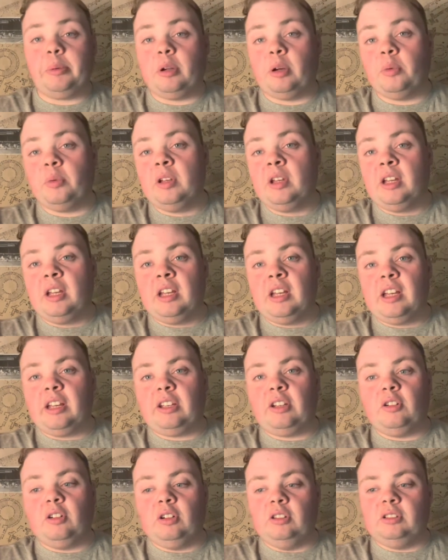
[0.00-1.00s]
You know,
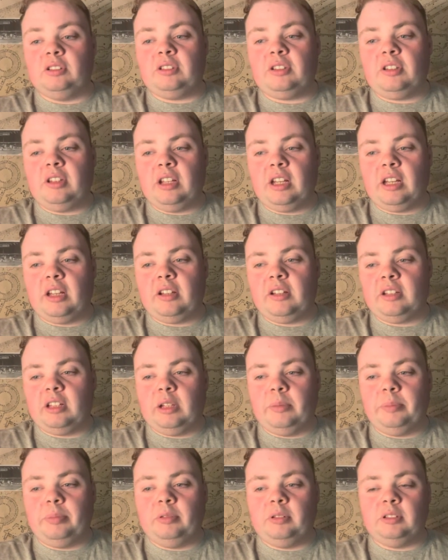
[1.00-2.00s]

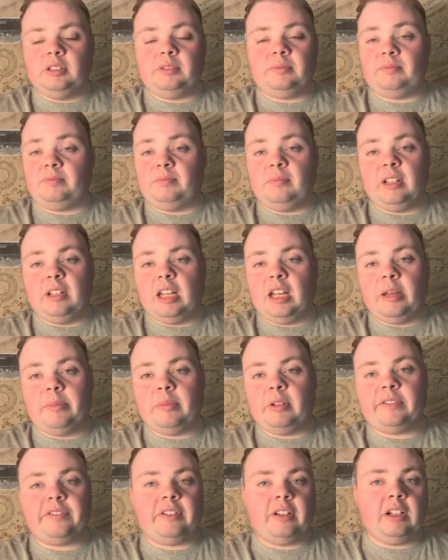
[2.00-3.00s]
Liverpool's
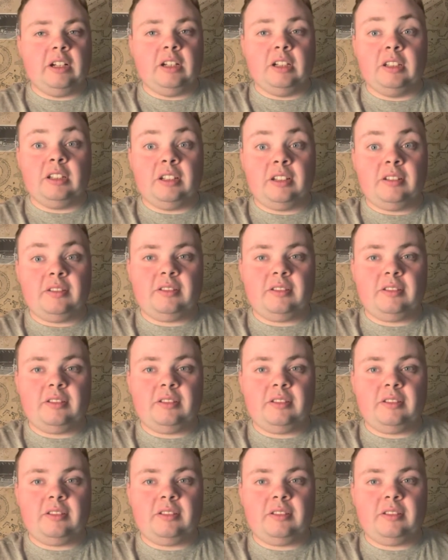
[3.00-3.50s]
midfield